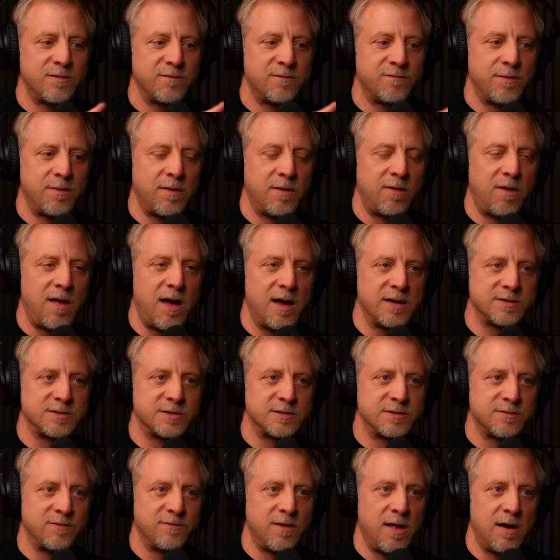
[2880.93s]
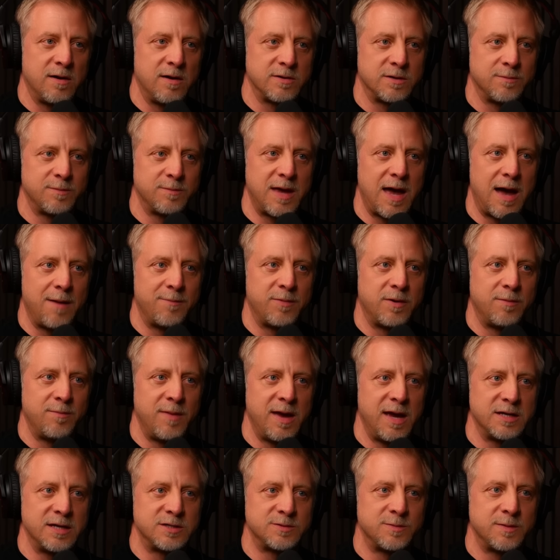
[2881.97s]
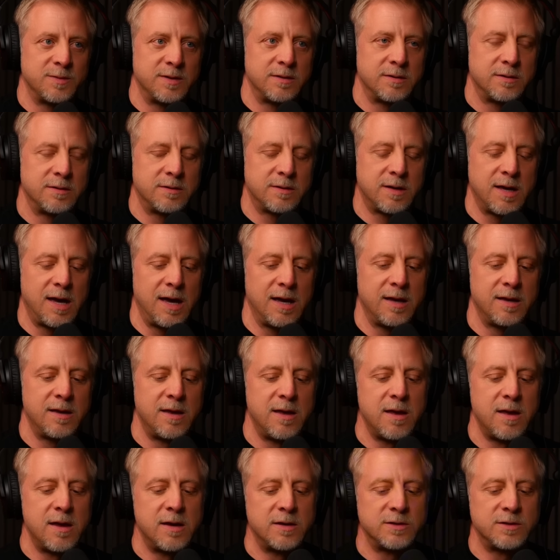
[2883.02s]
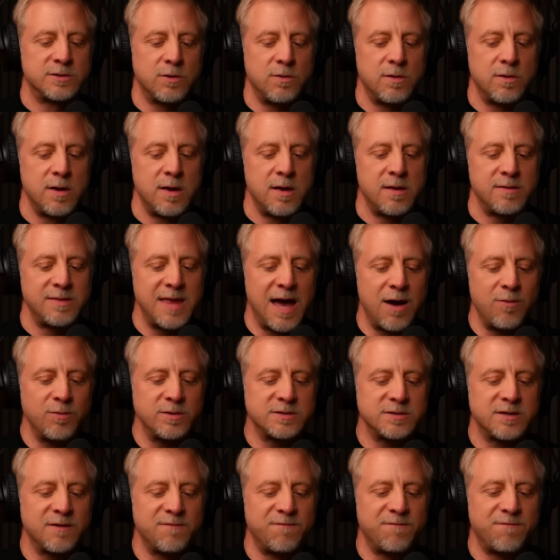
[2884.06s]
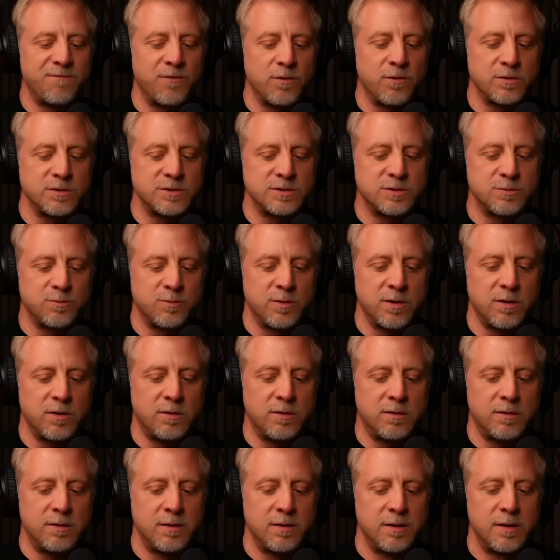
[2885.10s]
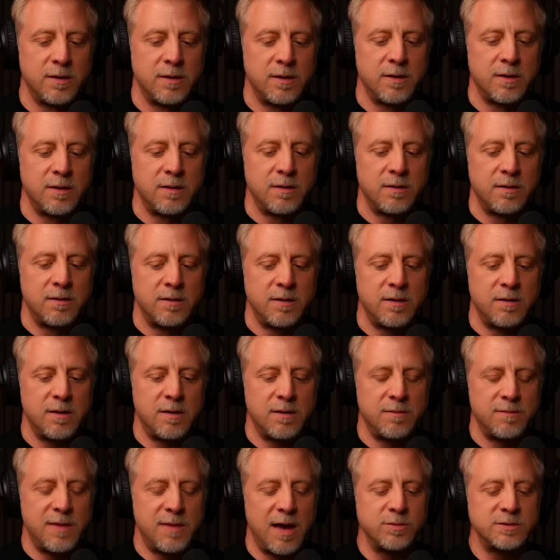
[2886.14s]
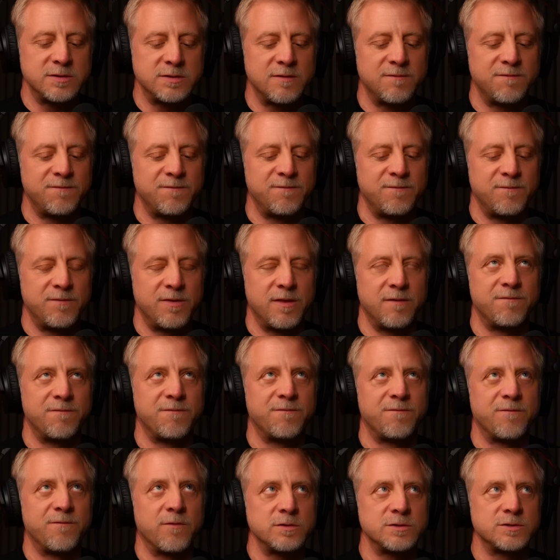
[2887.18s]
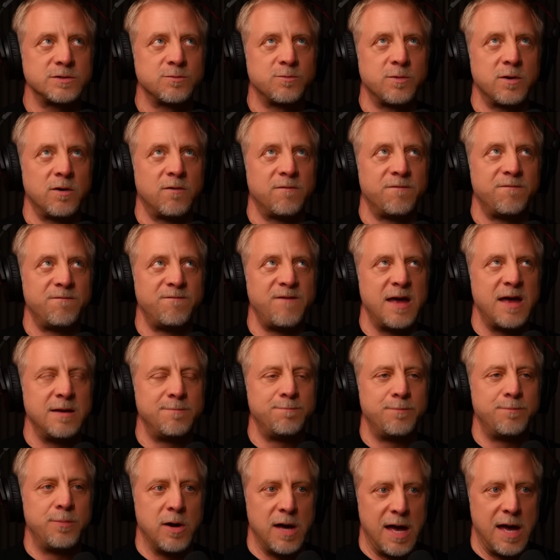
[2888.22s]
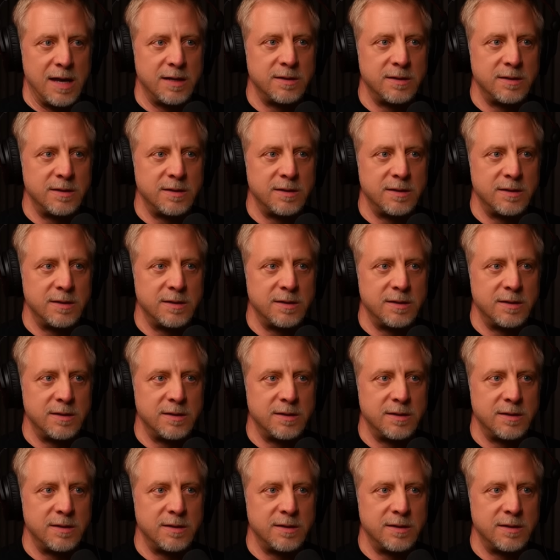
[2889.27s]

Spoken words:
from the losses of long-term capital management. Okay, so that was the first real Fed put,